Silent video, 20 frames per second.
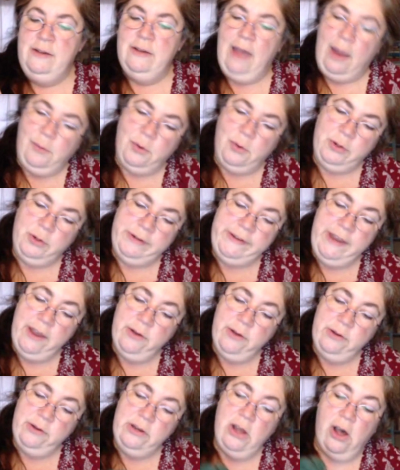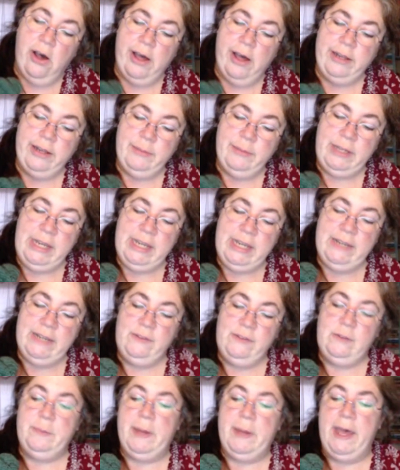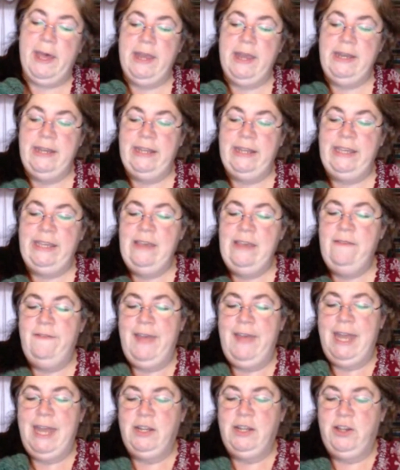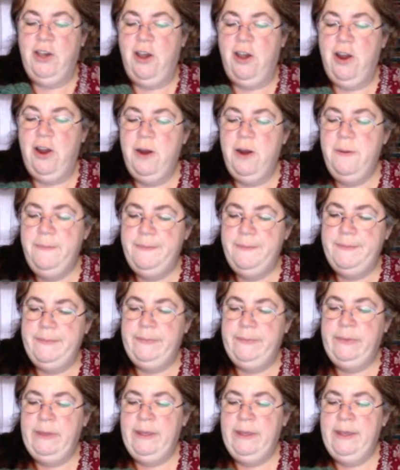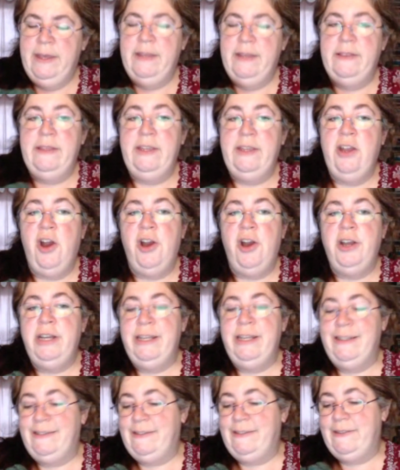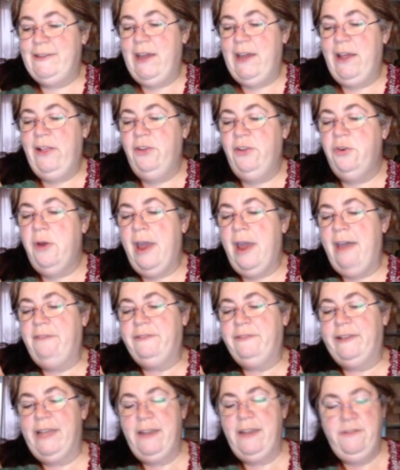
I wrote it down, Autumn Leaves by Nikki Vandekar. The yarn is Stylecraft